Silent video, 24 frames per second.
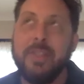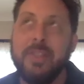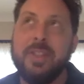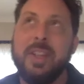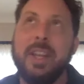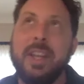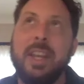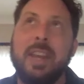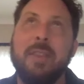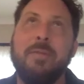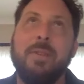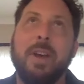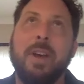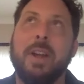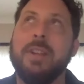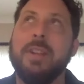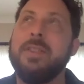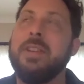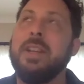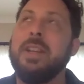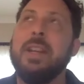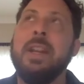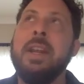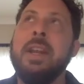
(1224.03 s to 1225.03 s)
I just think he
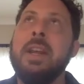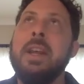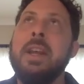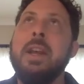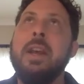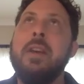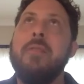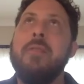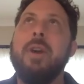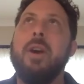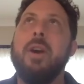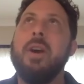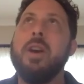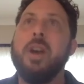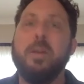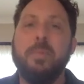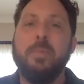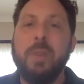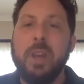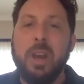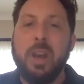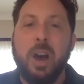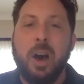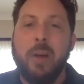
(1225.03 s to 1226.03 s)
felt it very
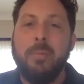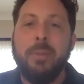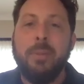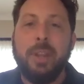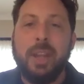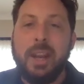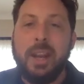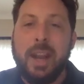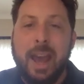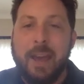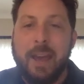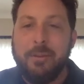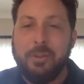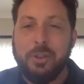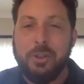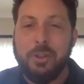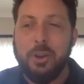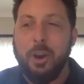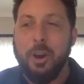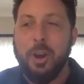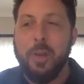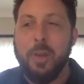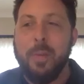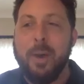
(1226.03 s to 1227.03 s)
unbecomely to have to
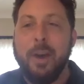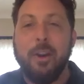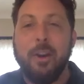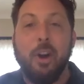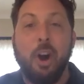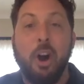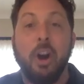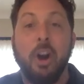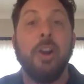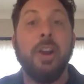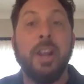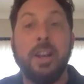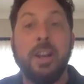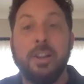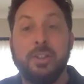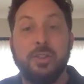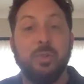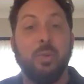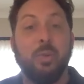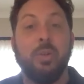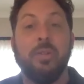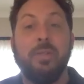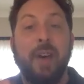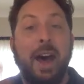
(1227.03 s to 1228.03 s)
talk about art in a
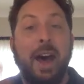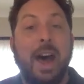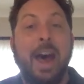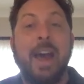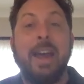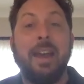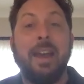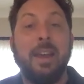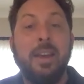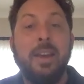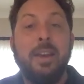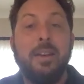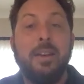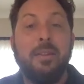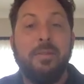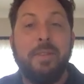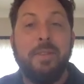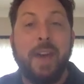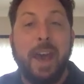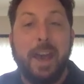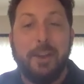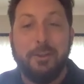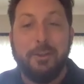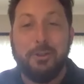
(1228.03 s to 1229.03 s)
sort of high
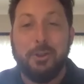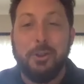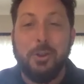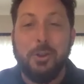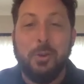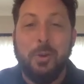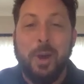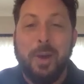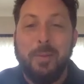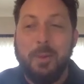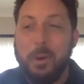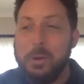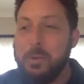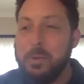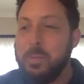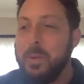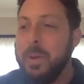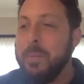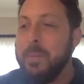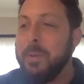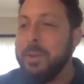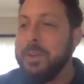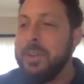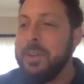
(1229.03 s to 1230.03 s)
fashion the way most
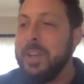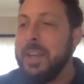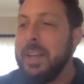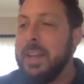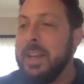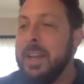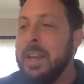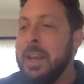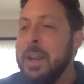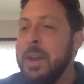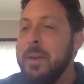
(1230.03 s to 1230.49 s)
people did.